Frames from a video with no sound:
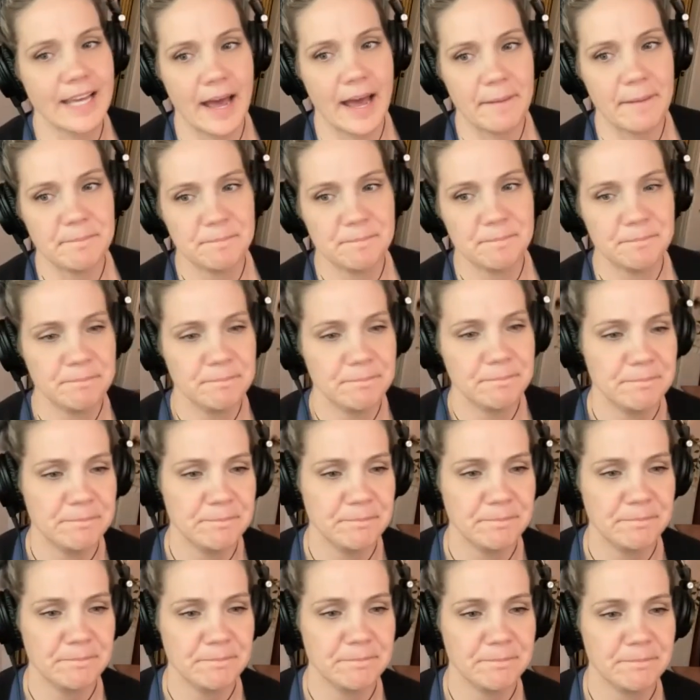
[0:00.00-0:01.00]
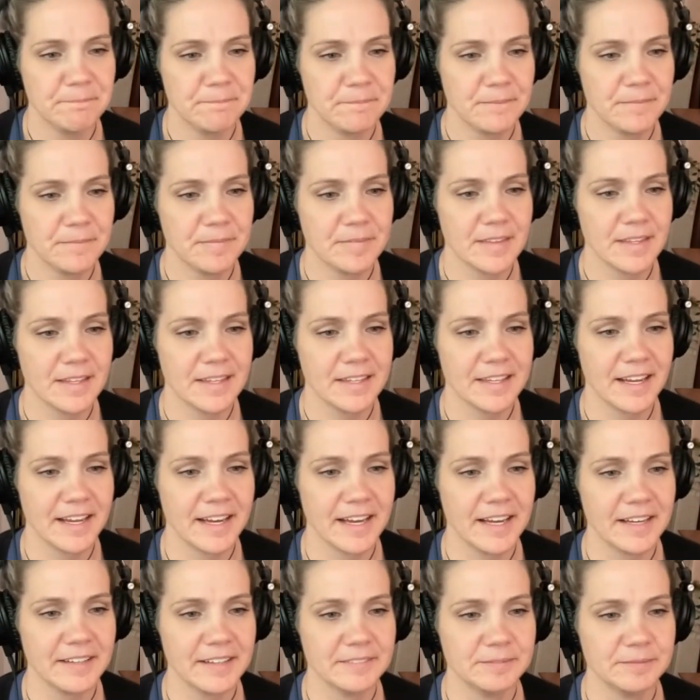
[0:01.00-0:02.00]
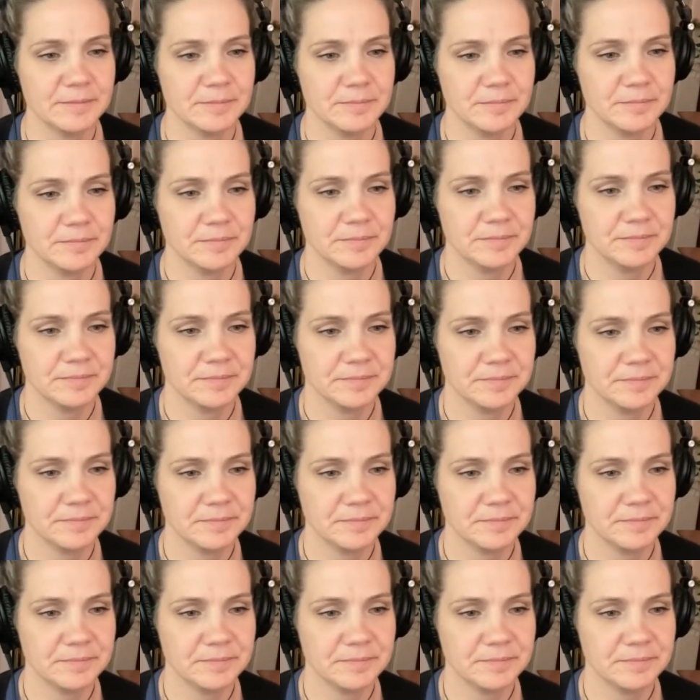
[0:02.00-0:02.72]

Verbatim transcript: yet. You, you I just